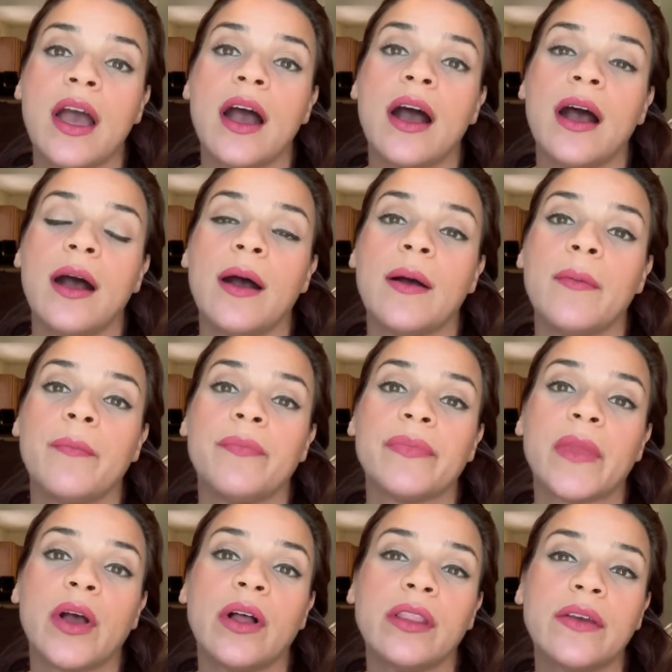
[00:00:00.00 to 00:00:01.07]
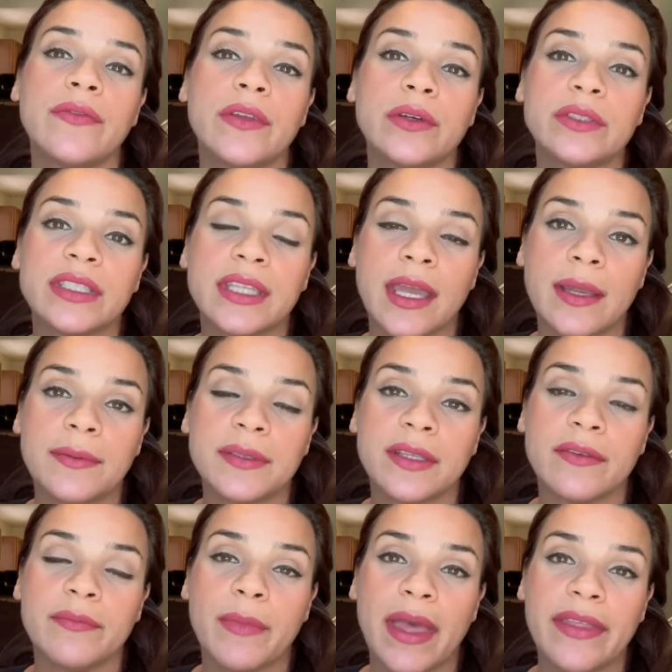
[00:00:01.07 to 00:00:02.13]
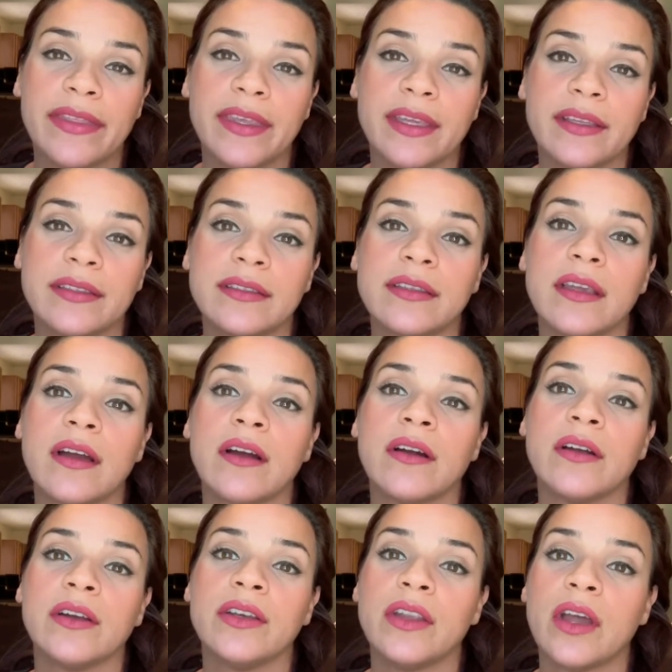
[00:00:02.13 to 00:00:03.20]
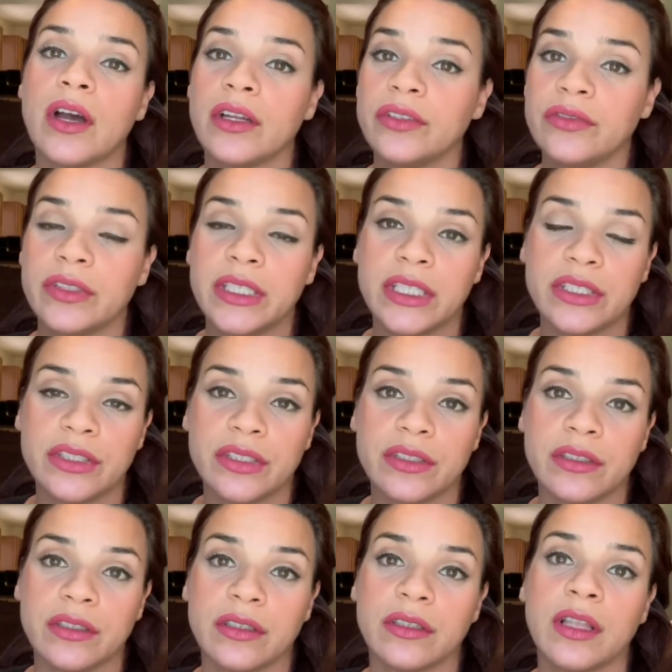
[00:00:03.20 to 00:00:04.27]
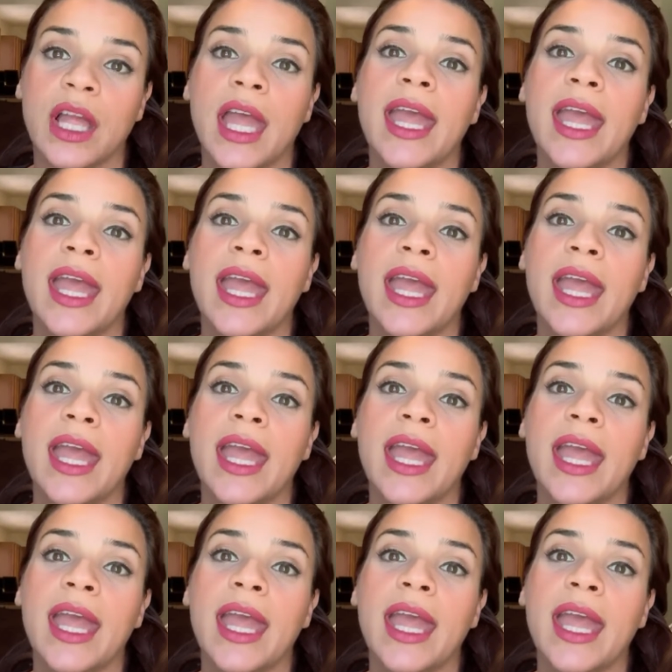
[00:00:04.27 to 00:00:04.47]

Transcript: all of those types of methods are non-traditional,